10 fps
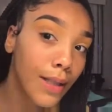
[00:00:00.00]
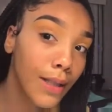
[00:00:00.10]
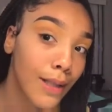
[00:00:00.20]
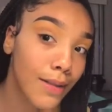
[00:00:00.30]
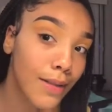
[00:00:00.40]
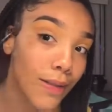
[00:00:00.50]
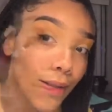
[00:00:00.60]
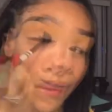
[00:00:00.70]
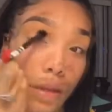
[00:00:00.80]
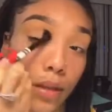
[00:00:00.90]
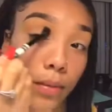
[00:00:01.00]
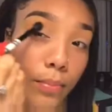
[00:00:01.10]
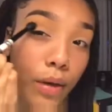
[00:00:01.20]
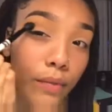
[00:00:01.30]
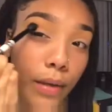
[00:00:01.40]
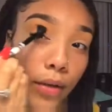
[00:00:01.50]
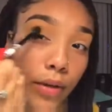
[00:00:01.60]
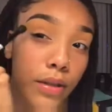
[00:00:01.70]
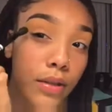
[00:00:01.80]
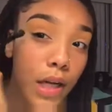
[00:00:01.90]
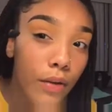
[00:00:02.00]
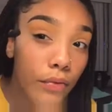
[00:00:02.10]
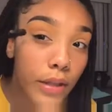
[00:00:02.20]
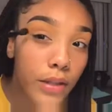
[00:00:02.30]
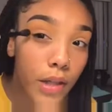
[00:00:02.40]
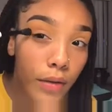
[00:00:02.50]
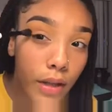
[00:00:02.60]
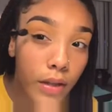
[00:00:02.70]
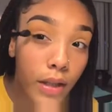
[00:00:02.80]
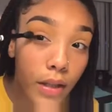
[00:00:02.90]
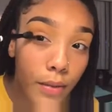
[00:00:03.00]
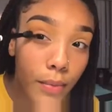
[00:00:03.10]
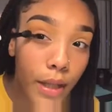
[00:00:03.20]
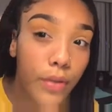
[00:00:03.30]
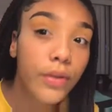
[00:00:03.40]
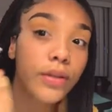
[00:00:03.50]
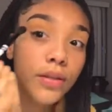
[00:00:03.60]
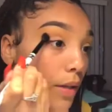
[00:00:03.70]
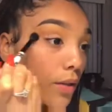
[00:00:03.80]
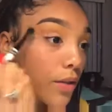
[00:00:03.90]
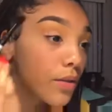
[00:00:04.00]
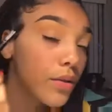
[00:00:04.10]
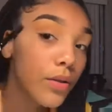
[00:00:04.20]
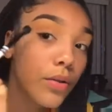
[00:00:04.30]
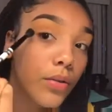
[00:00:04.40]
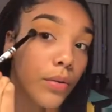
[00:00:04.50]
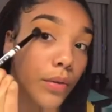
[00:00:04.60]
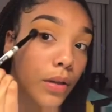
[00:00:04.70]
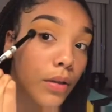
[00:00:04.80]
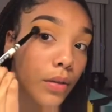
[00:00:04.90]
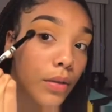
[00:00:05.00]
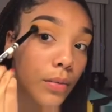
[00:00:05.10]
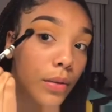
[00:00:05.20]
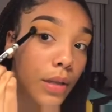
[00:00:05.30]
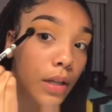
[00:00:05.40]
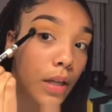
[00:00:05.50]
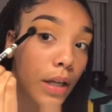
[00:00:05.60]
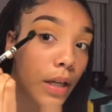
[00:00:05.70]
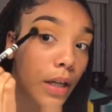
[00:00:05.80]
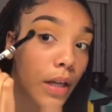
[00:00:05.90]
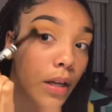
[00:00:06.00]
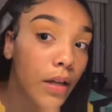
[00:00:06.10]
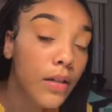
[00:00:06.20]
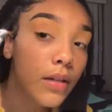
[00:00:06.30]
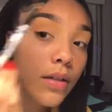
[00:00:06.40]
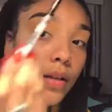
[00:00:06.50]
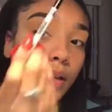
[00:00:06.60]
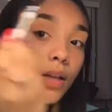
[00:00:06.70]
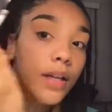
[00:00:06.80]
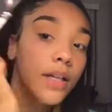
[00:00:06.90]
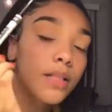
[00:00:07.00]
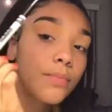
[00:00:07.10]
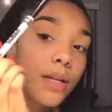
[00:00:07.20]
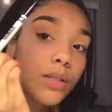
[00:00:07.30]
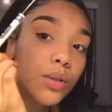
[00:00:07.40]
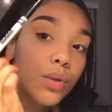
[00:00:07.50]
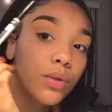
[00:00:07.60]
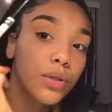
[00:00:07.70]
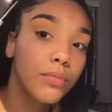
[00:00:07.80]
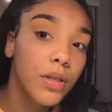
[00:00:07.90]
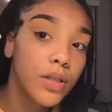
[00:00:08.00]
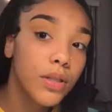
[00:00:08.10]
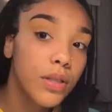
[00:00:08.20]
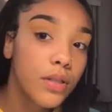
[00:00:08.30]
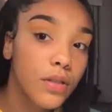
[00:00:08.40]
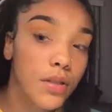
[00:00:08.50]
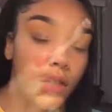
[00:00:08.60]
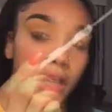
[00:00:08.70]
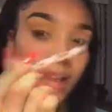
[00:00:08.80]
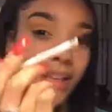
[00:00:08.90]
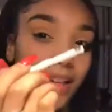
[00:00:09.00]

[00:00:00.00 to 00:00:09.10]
You see? It's above my crease. It's not really directly in my crease. And you're just gonna go in with a light hand. It's best to hold your brushes like at the